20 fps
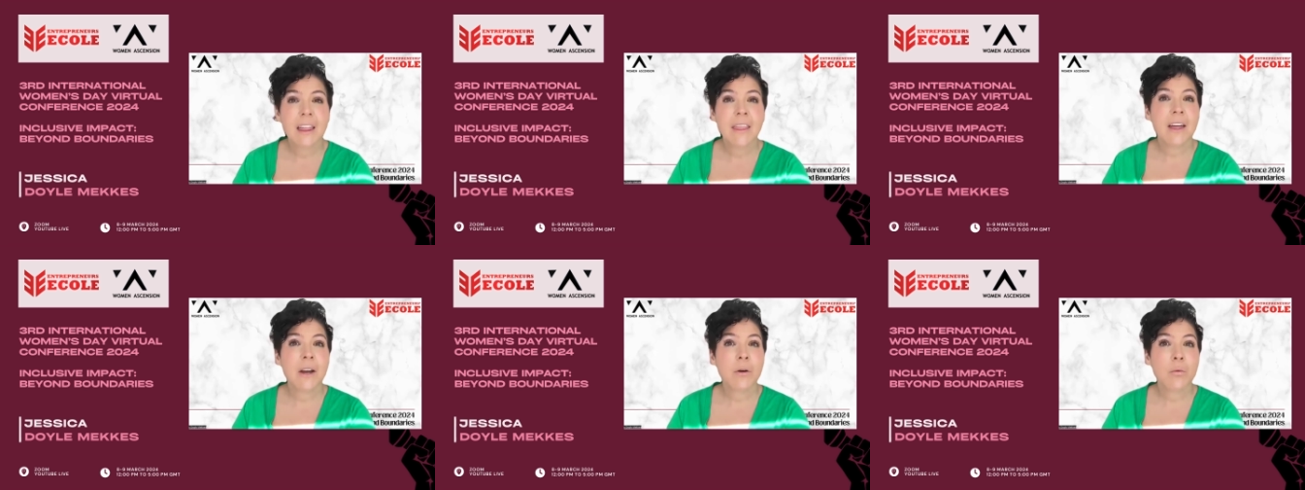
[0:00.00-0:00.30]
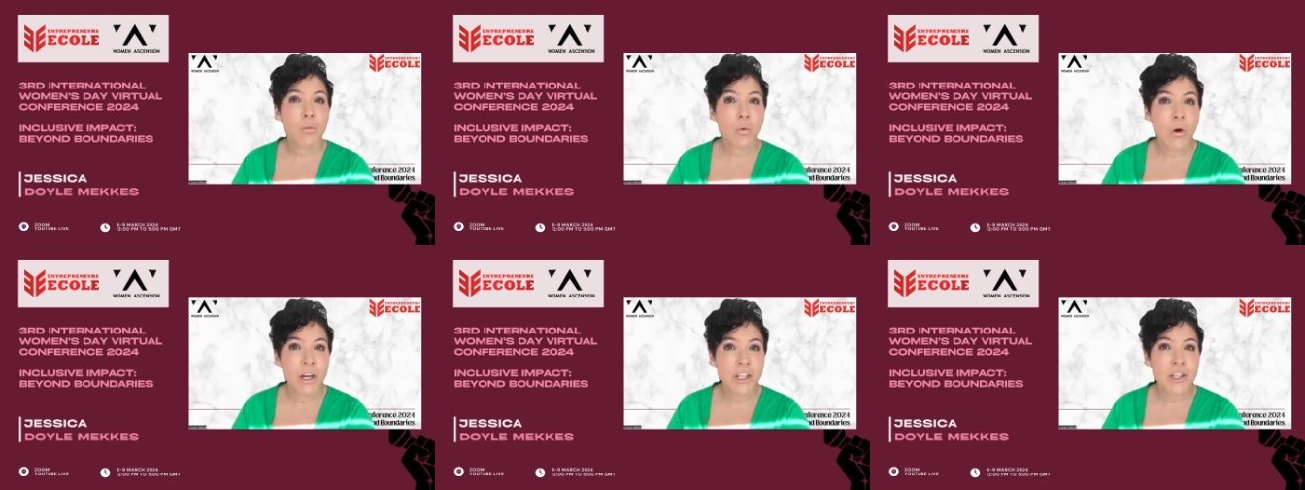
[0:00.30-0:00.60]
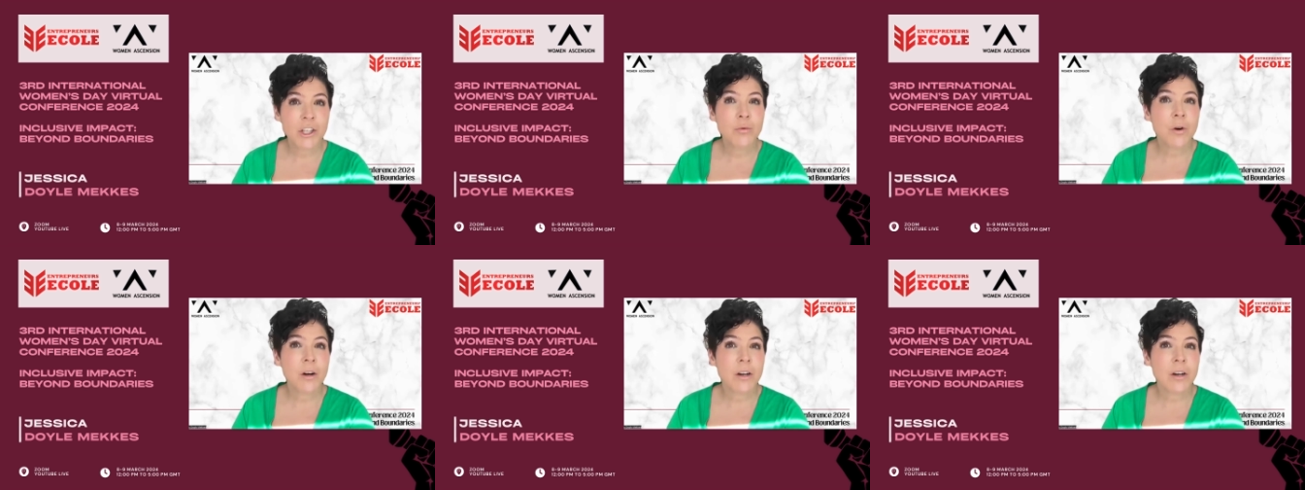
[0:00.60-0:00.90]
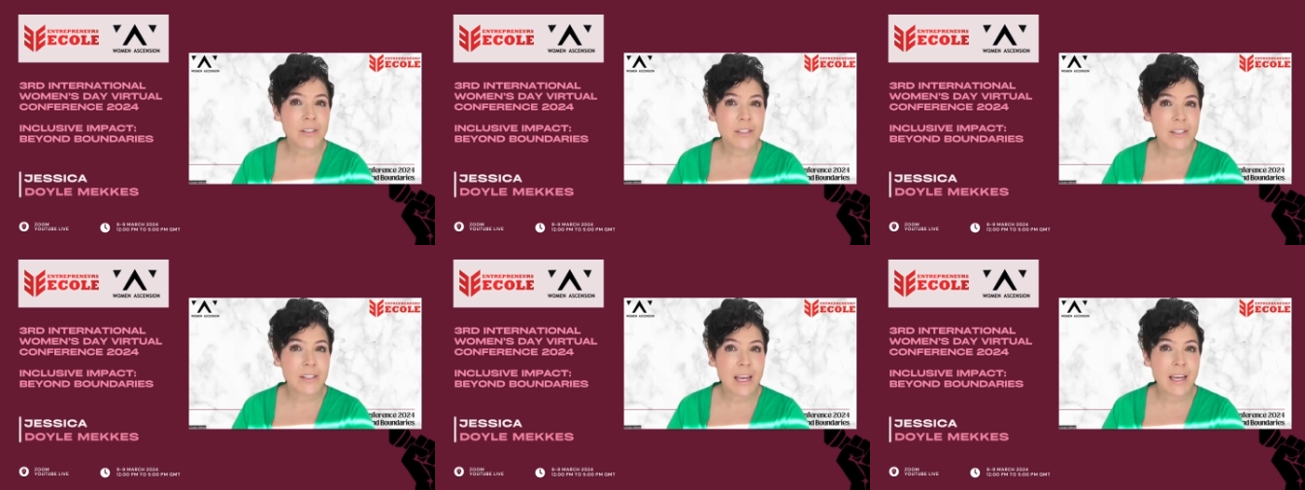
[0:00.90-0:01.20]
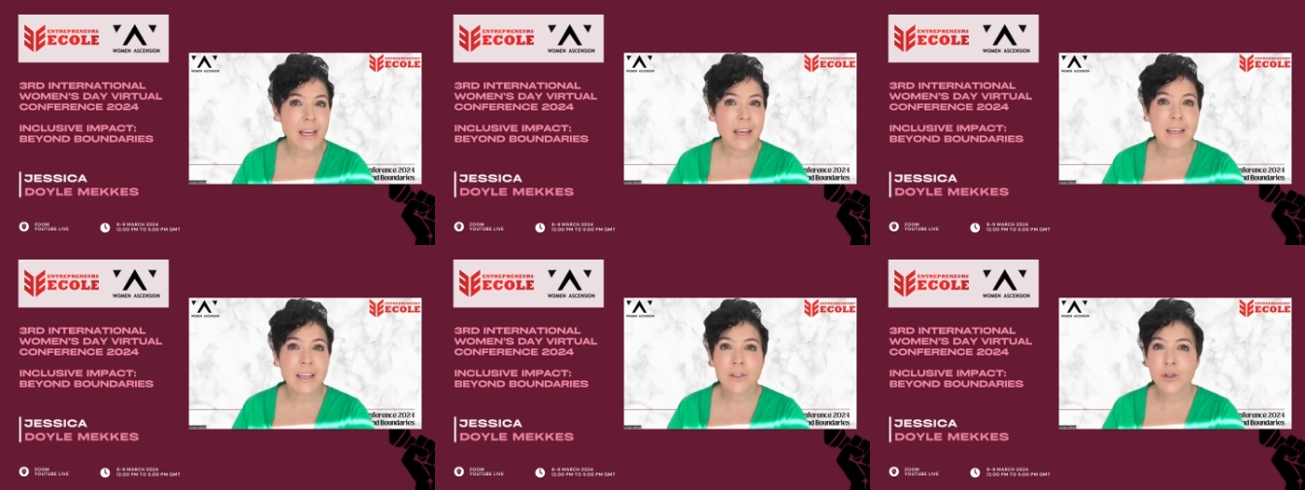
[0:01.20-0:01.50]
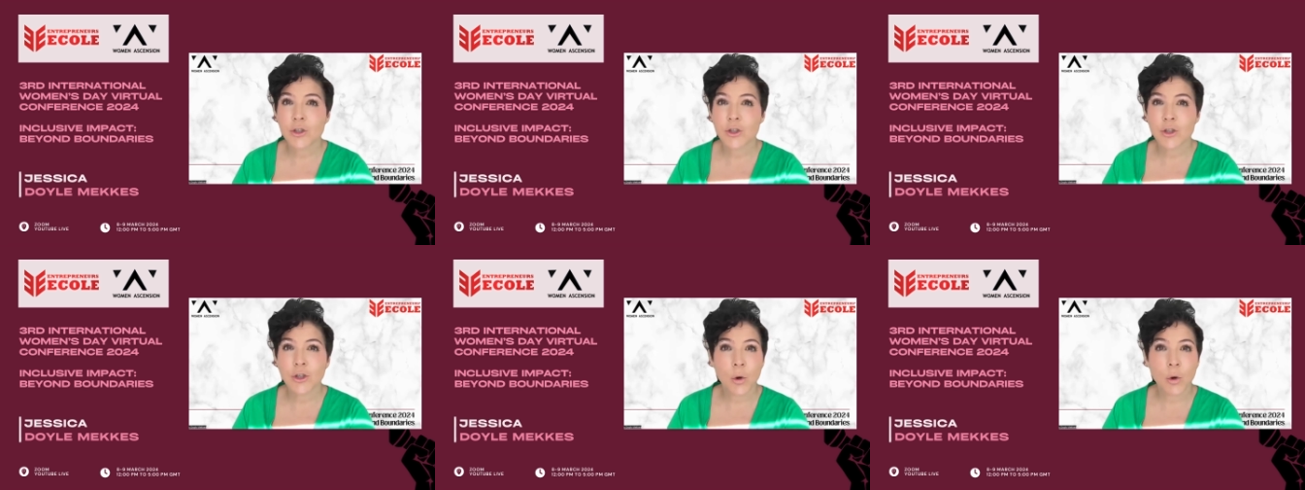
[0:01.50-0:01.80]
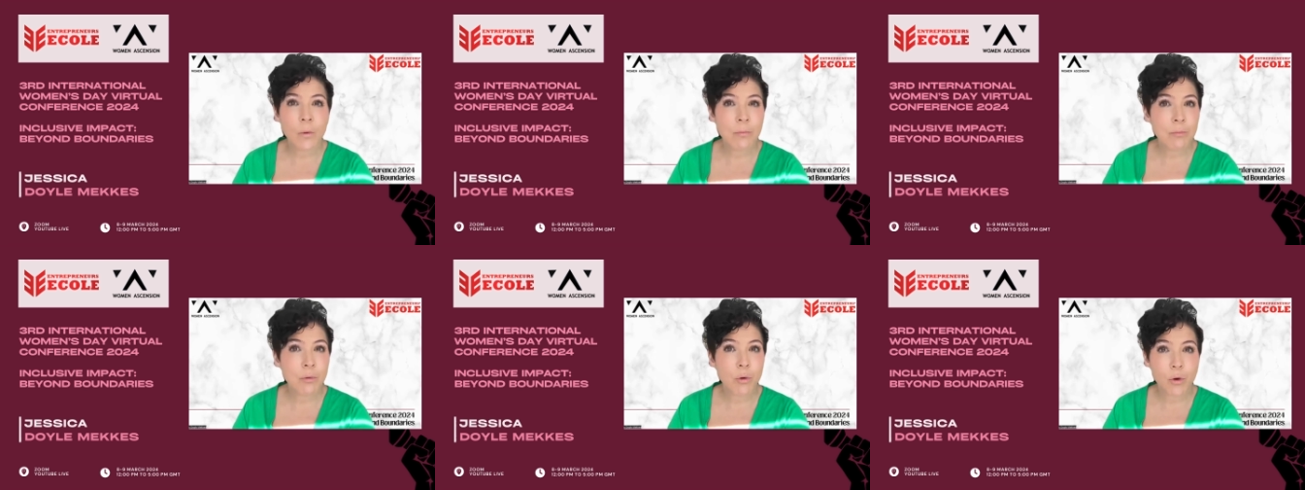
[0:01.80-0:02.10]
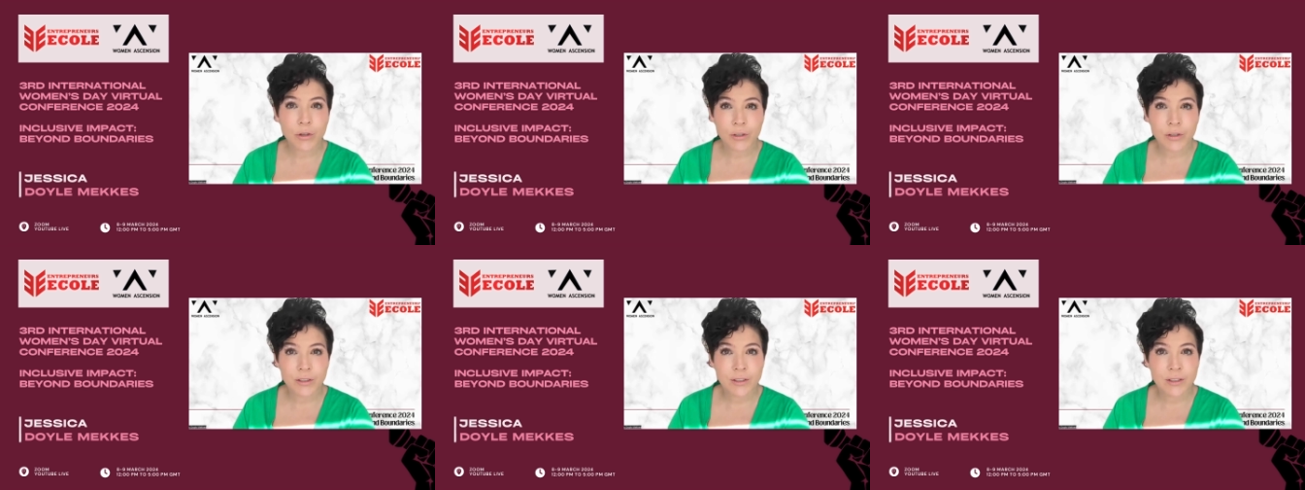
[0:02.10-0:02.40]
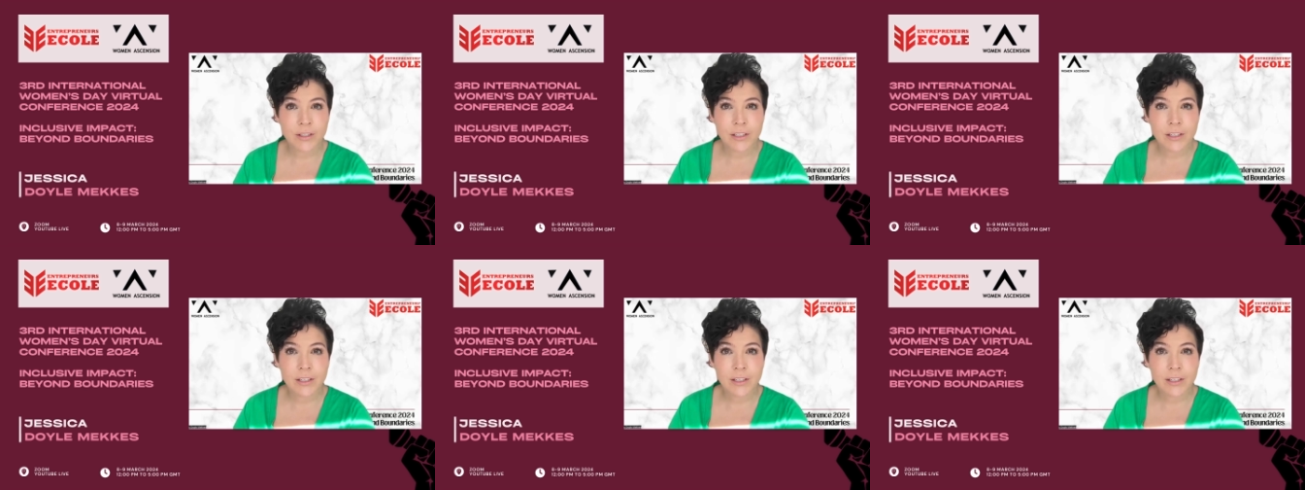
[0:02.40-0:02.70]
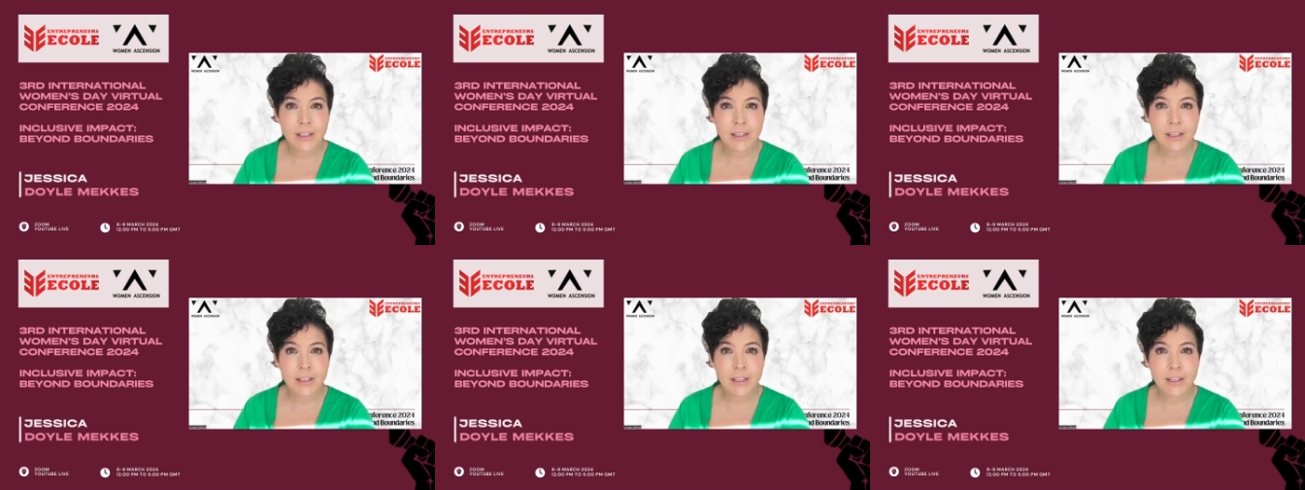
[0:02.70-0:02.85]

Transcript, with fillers: that what you are saying is so important,